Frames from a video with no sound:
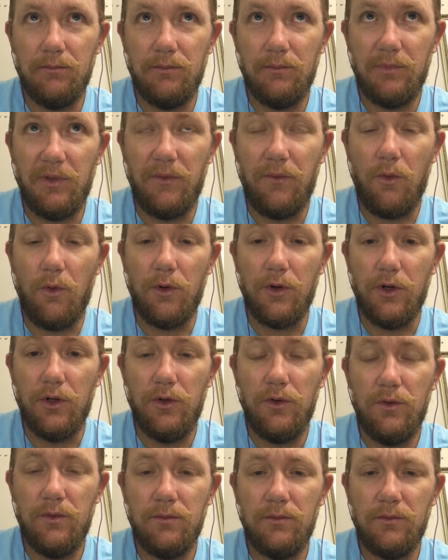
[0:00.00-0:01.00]
before
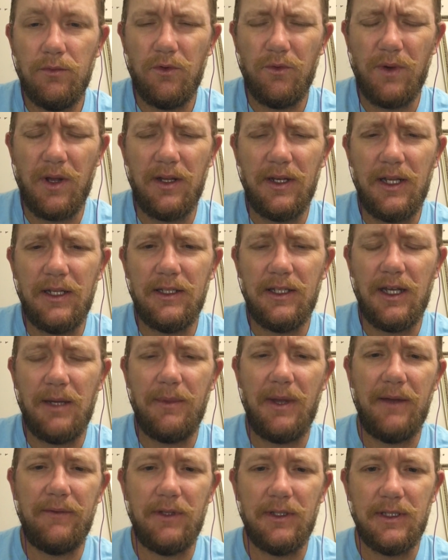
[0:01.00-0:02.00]
noon. Around that time, I
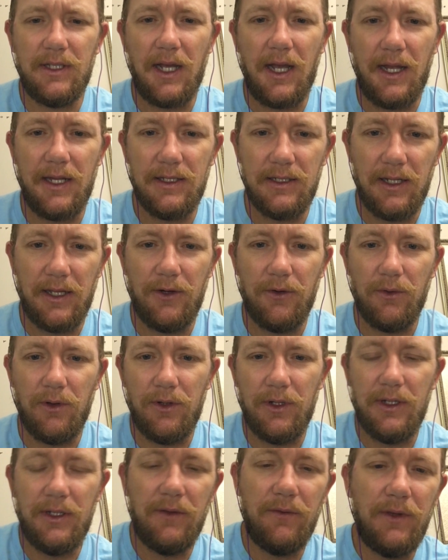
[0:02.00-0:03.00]
have the tides later on
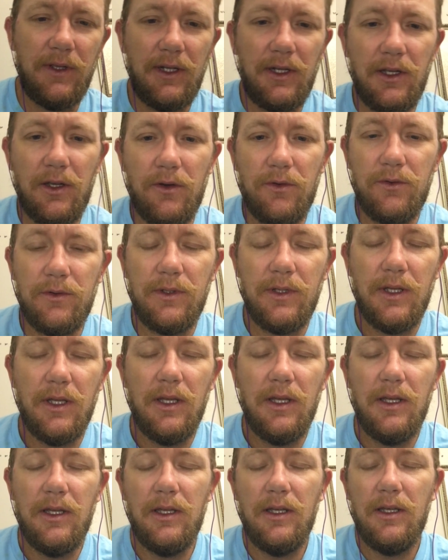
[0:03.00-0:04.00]
in the video.
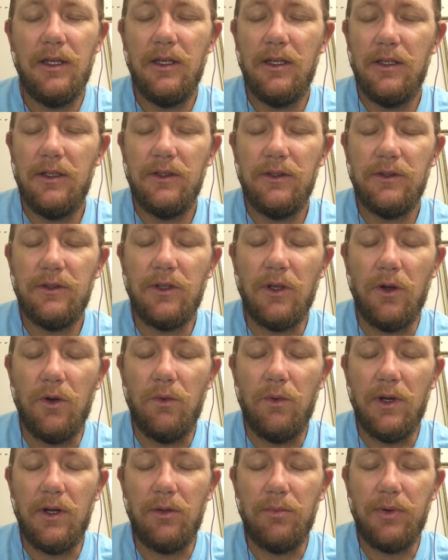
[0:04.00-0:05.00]
So
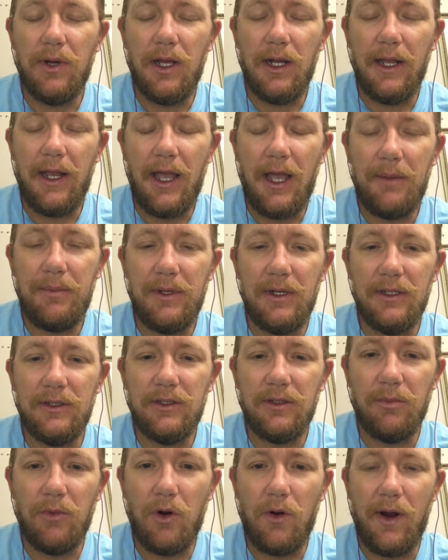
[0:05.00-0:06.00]
what'll probably happen is
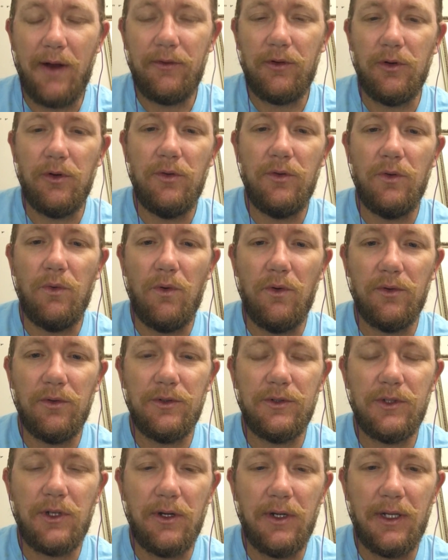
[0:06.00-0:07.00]
tomorrow afternoon, the water will
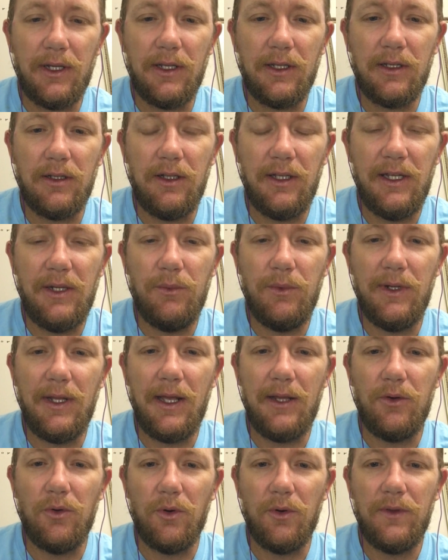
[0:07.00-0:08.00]
start to get clean with
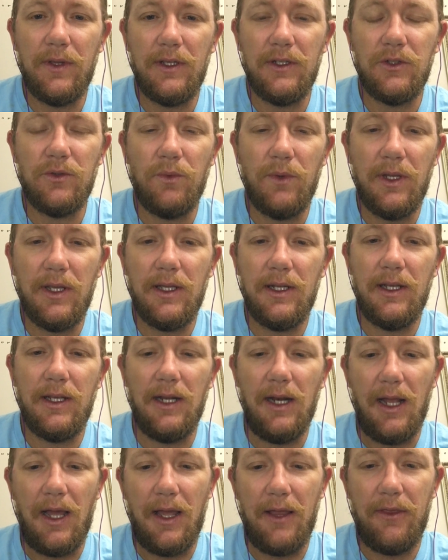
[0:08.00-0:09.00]
that northeast wind,
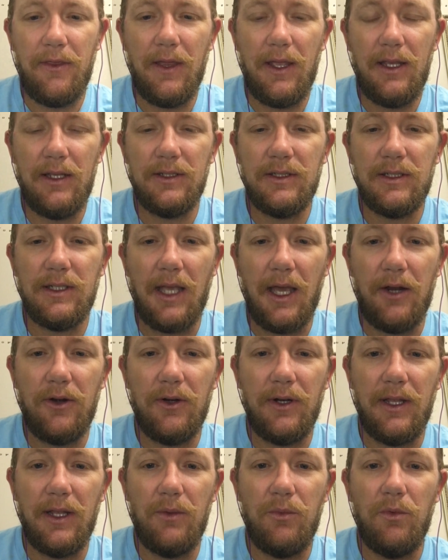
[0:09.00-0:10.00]
and I think
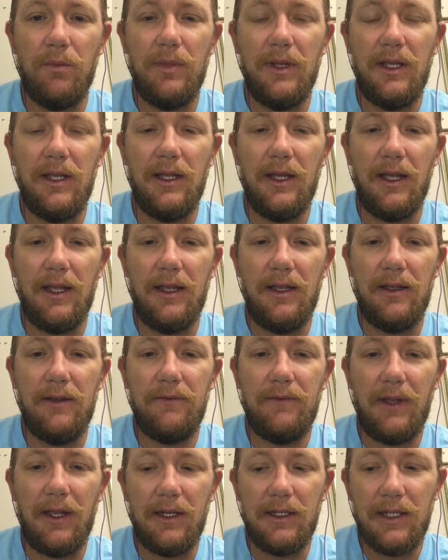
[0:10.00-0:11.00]
Saturday will be a
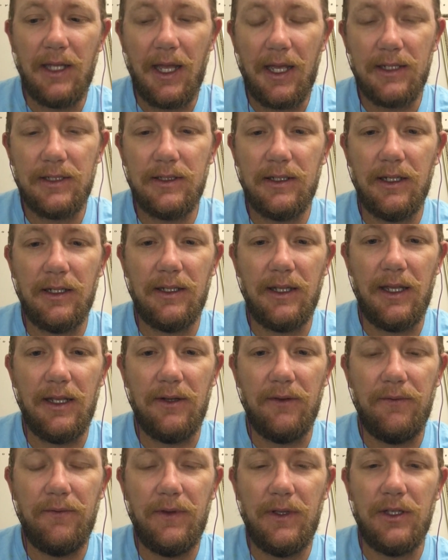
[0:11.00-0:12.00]
fantastic day to
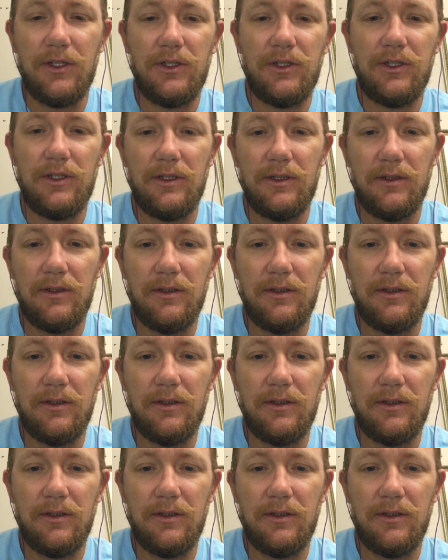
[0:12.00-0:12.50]
fish